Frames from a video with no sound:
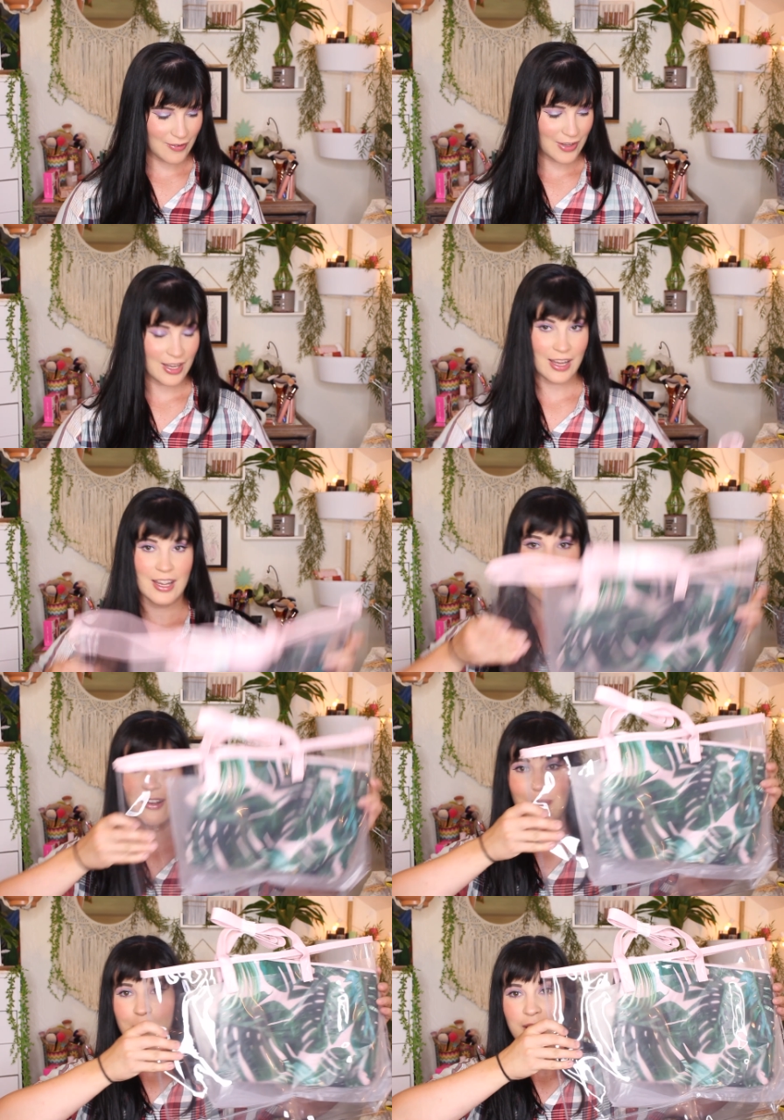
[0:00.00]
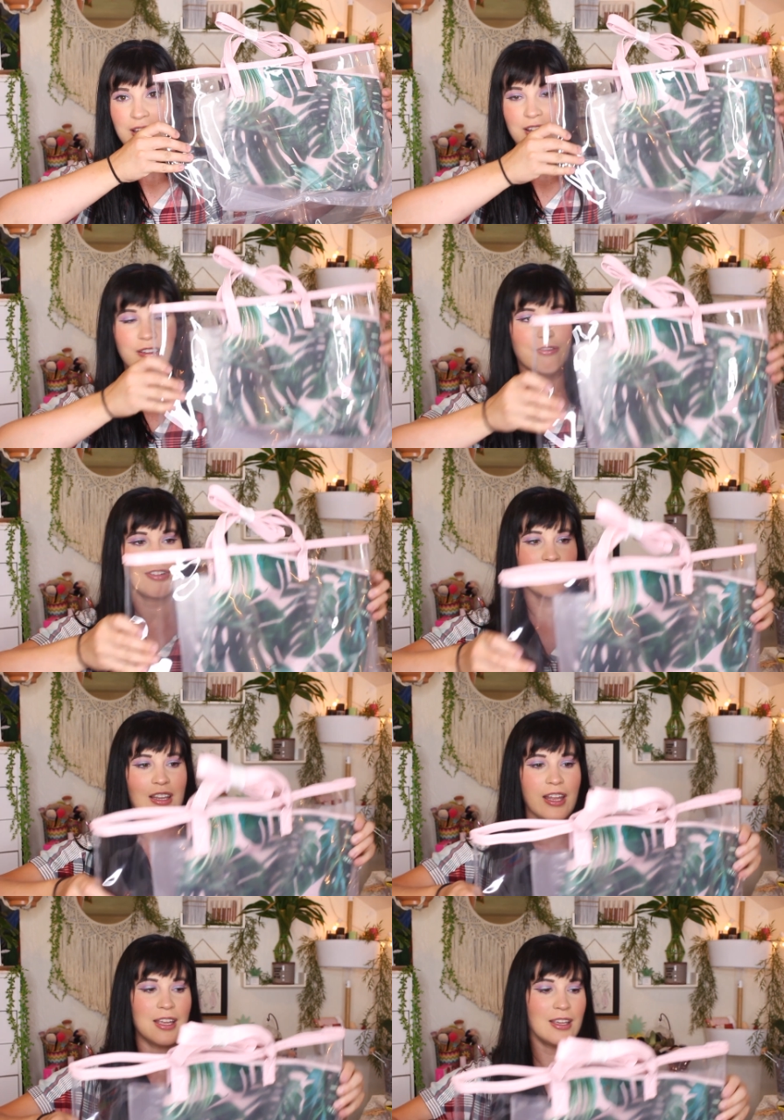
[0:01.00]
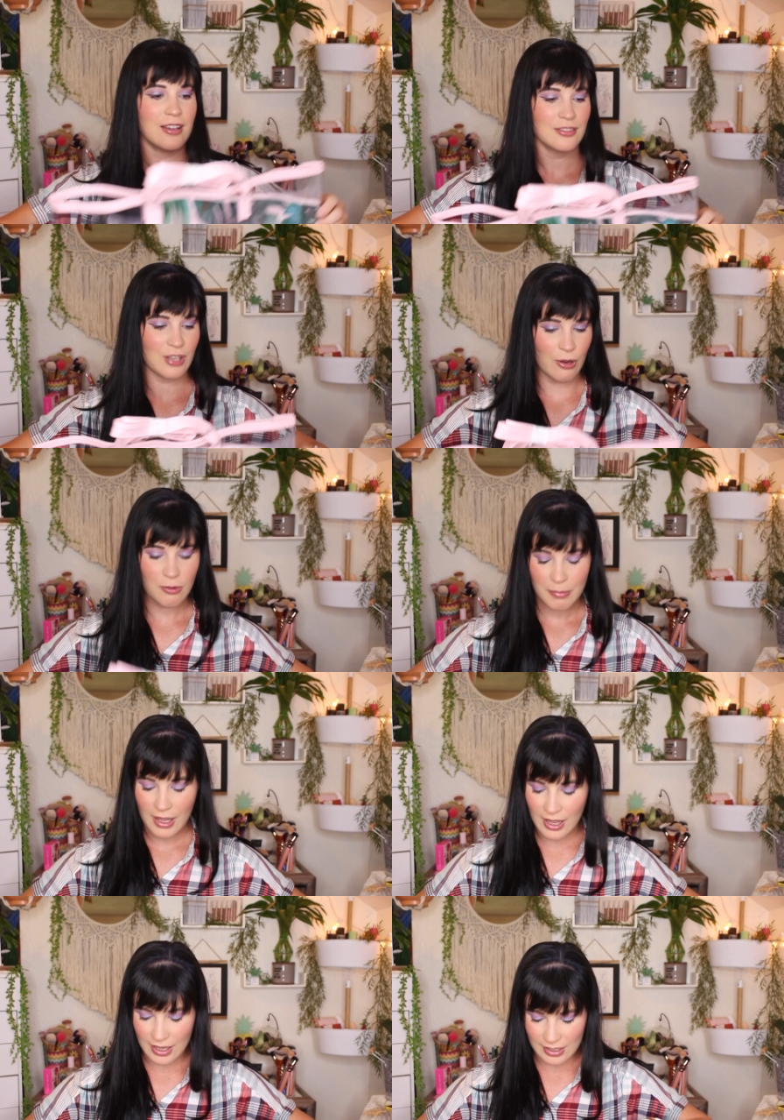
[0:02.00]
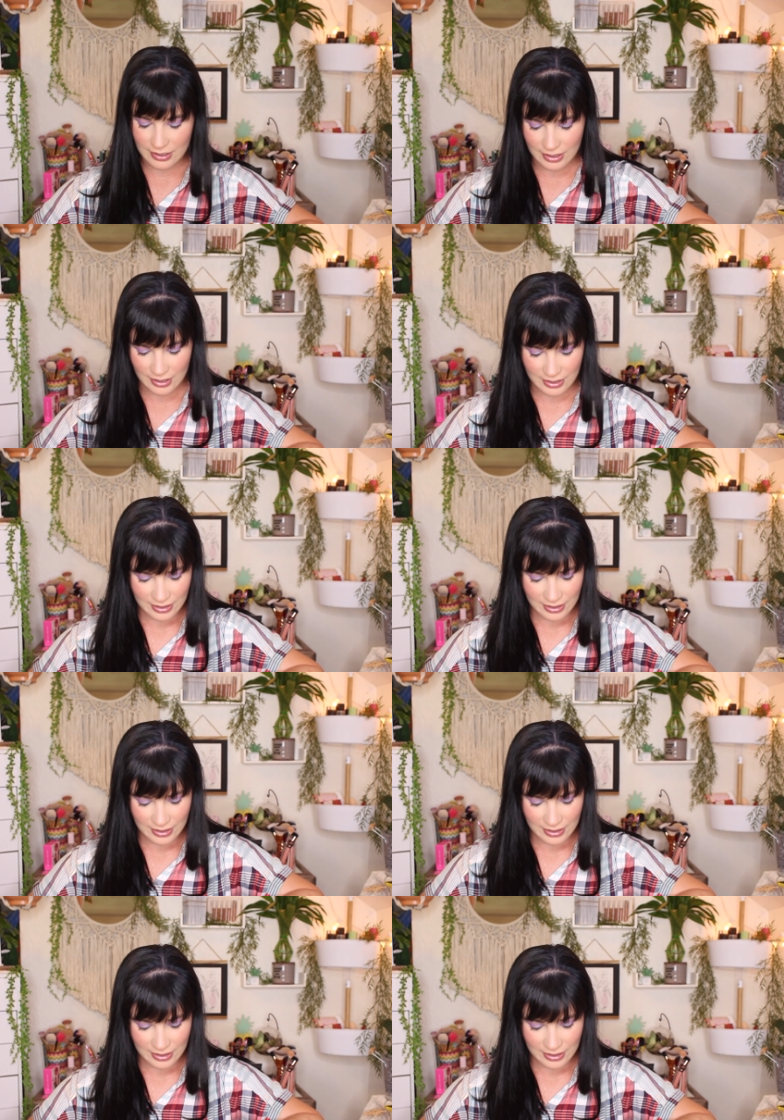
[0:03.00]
You get a big free like tote bag.